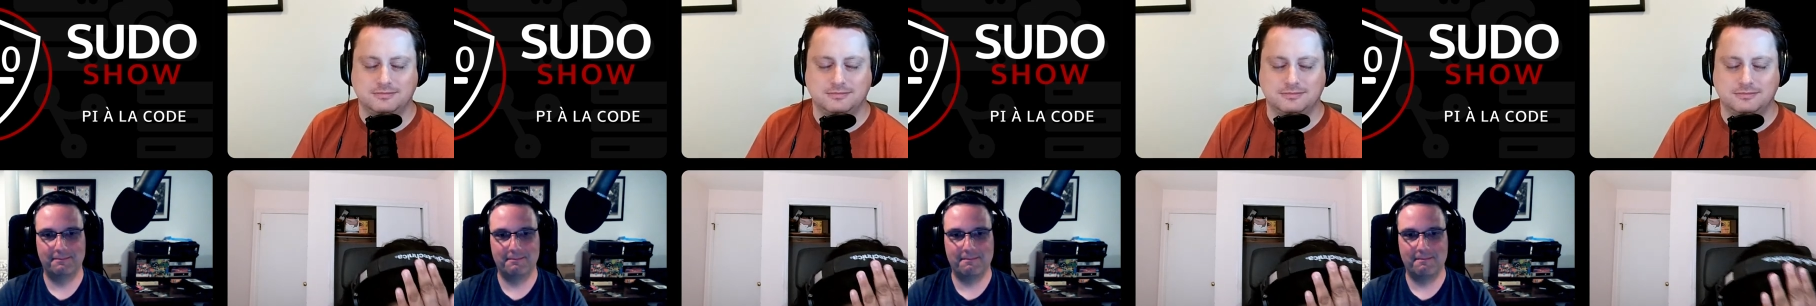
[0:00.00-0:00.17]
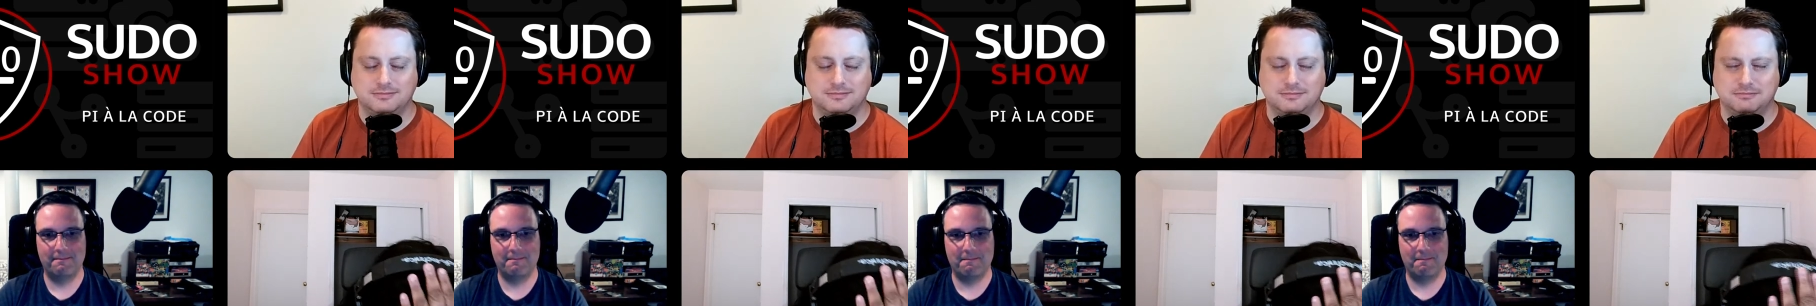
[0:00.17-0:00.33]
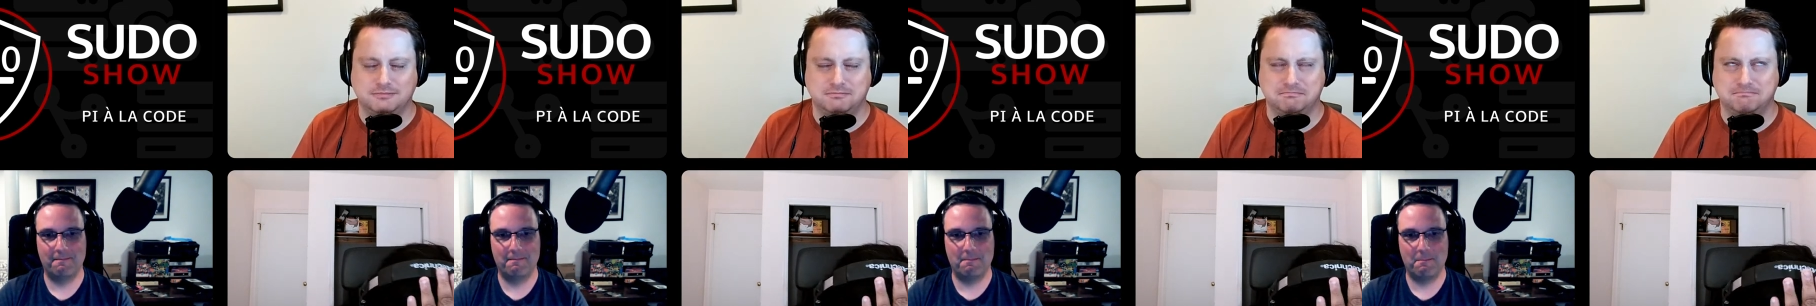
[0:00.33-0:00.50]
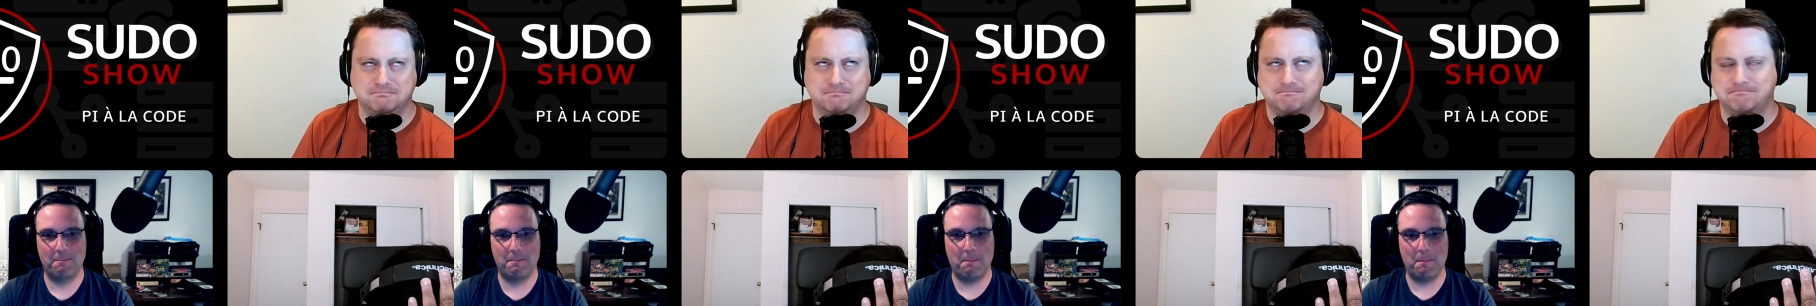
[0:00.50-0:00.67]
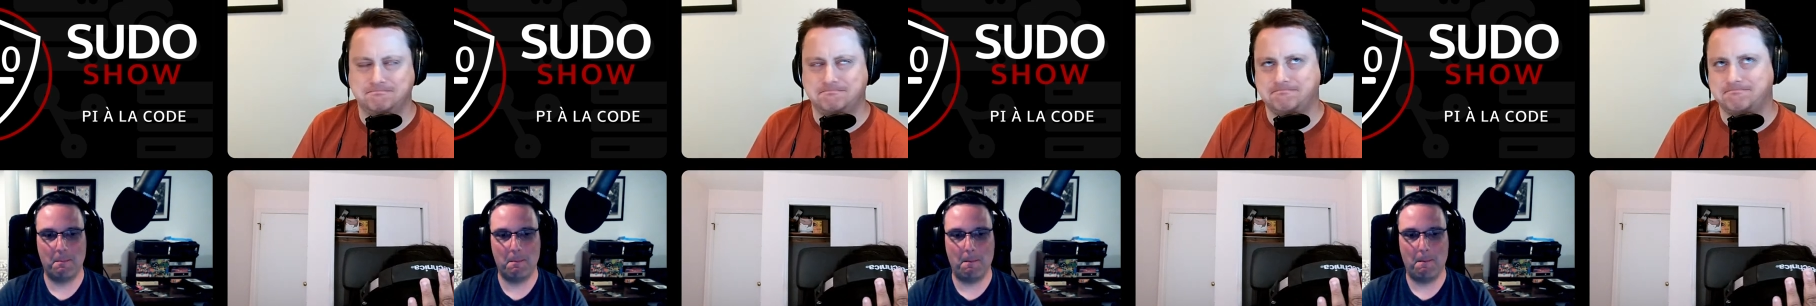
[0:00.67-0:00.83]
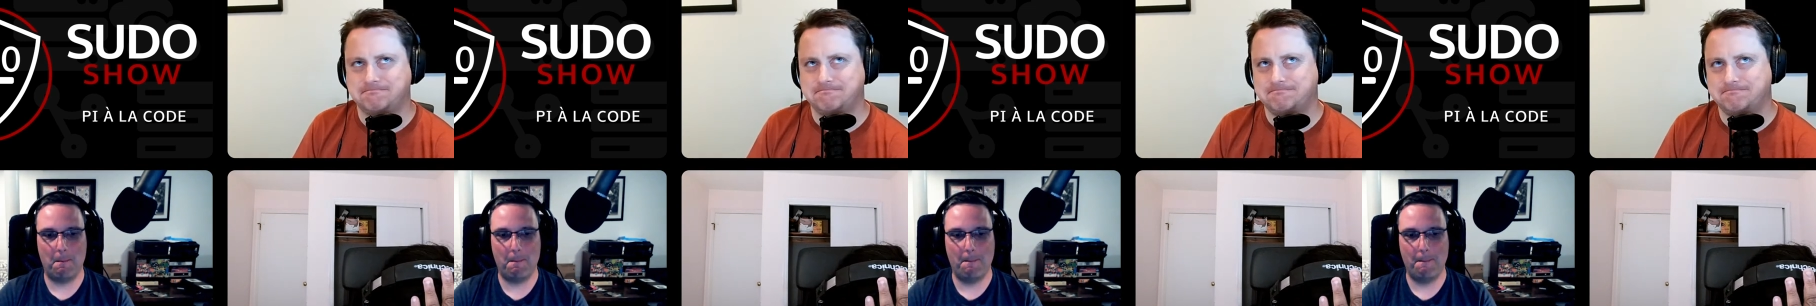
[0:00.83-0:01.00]

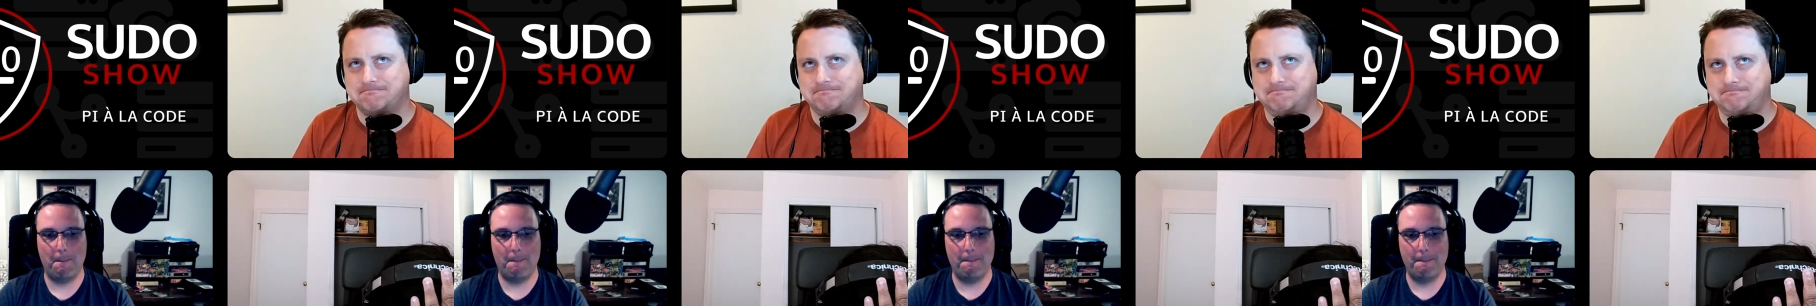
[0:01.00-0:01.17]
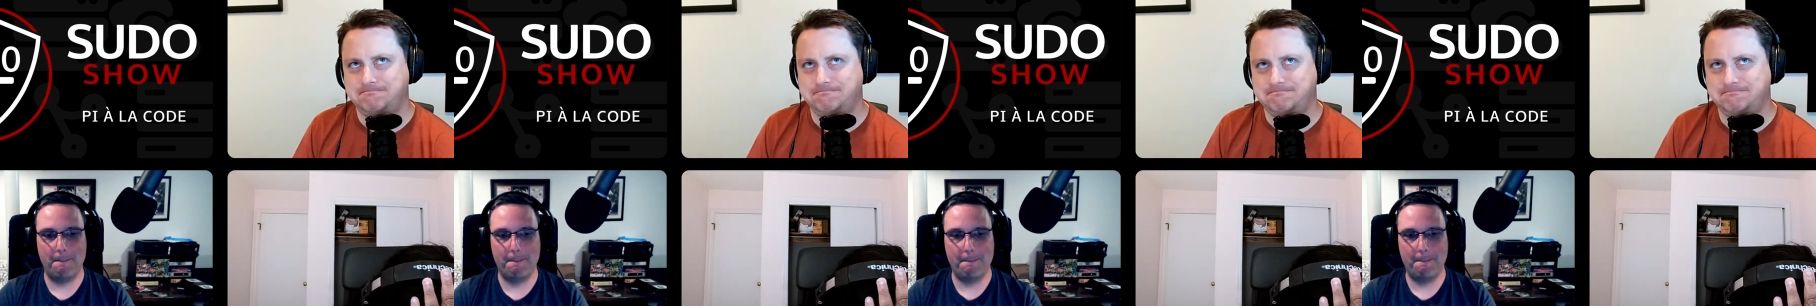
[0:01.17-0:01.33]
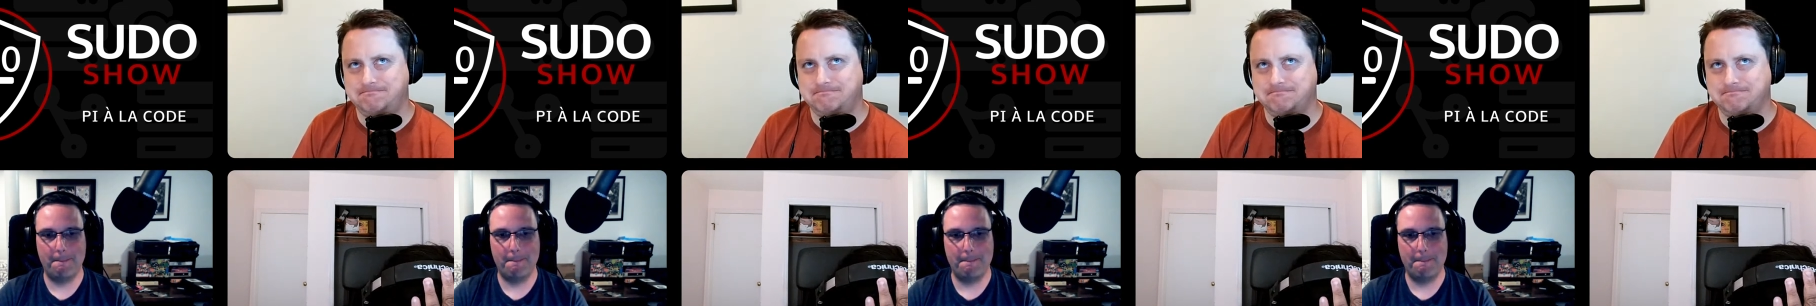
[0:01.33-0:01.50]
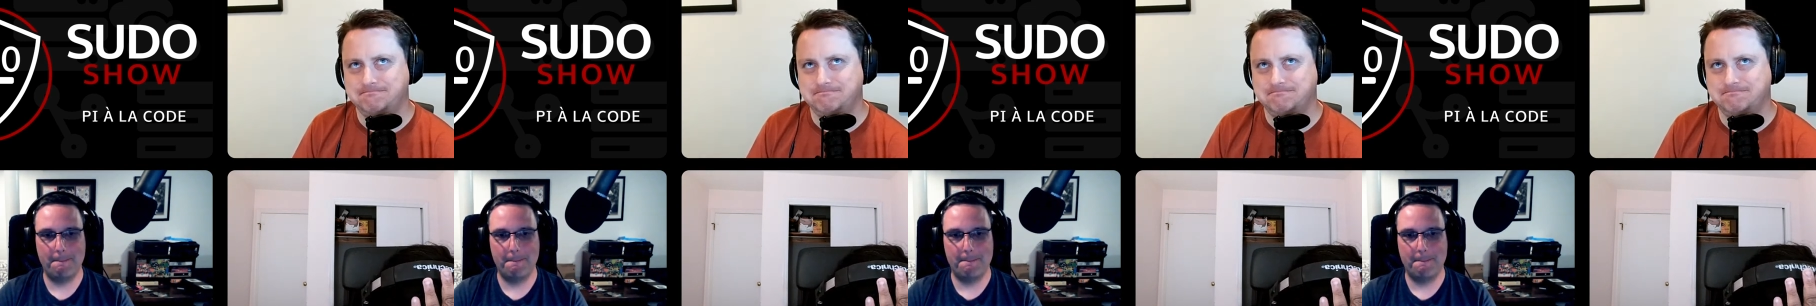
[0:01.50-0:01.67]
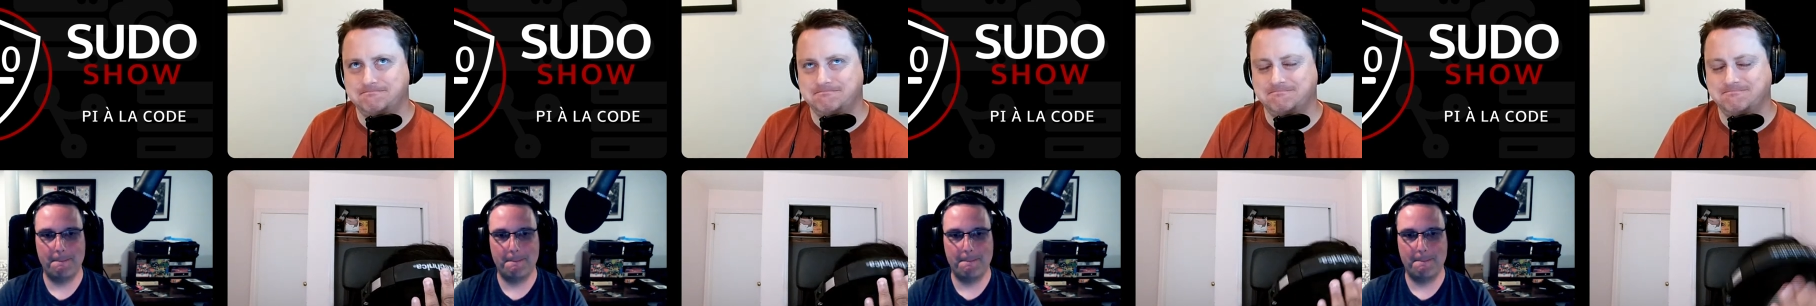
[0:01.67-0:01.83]
Nothing is said.